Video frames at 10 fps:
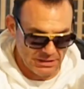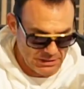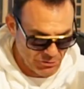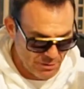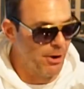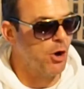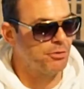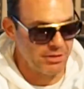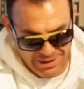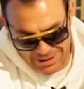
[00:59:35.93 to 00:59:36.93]
you know they're
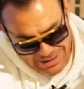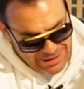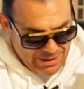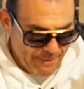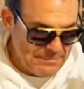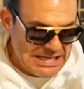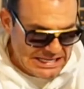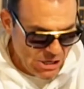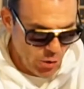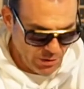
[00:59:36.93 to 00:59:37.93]
both
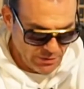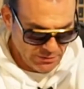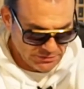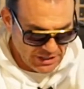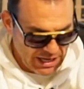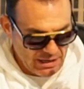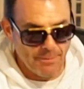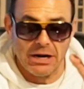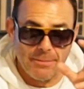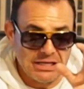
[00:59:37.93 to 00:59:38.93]
mediocre. Okay, uh,
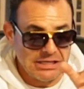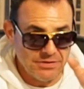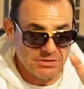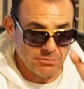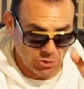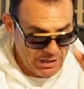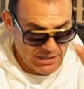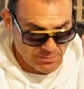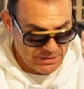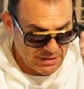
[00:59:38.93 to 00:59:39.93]
but mm-hmm. I'm going to give you some
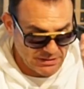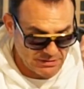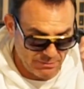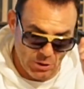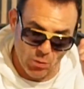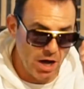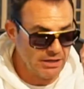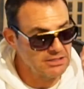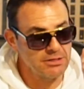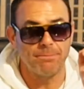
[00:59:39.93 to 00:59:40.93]
trends because
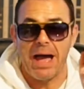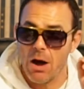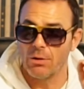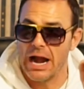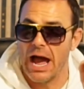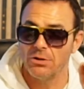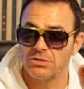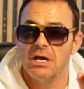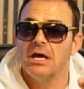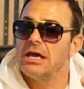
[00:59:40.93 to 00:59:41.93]
Milwaukee's a
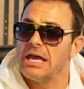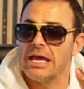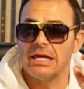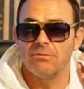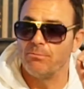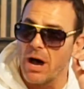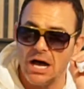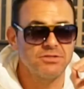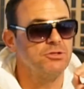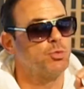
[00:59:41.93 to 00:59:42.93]
powerhouse. And
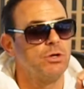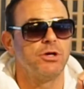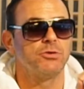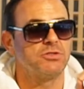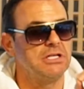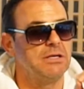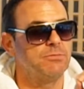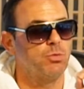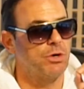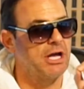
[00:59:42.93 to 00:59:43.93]
Boston's one of those
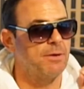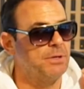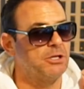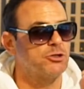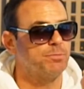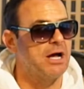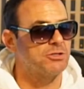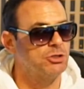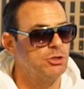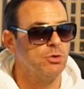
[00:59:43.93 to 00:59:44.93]
teams where you got to pick your
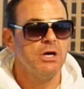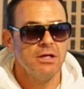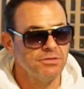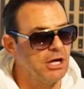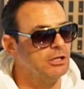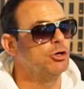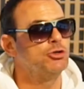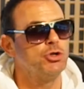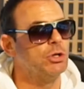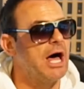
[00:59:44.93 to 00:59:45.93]
spots too. Exactly. They'll
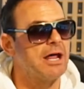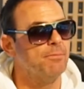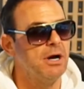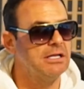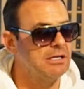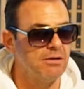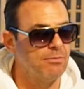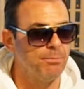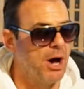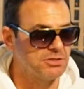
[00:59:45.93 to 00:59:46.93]
lose you a lot of money, eh,
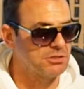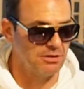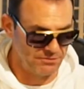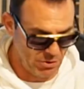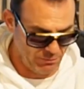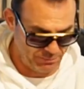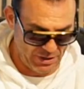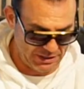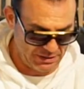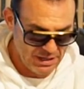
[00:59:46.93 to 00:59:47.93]
Boston, if you don't
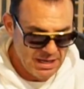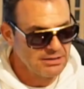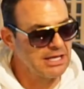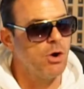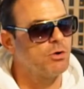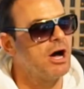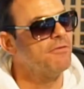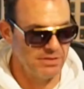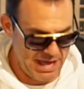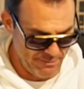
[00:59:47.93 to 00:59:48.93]
fucking. They don't
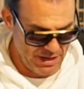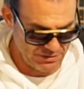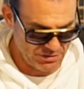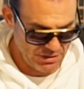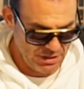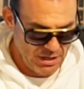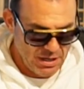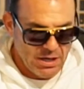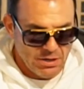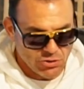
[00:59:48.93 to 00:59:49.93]
cover that. They much. don't cover that
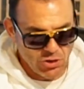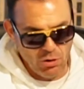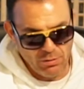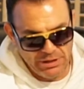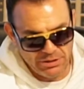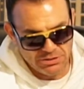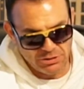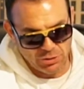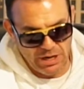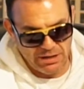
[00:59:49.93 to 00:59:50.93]
often. So here's the
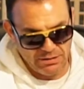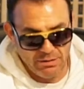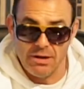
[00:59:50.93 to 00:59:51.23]
trend.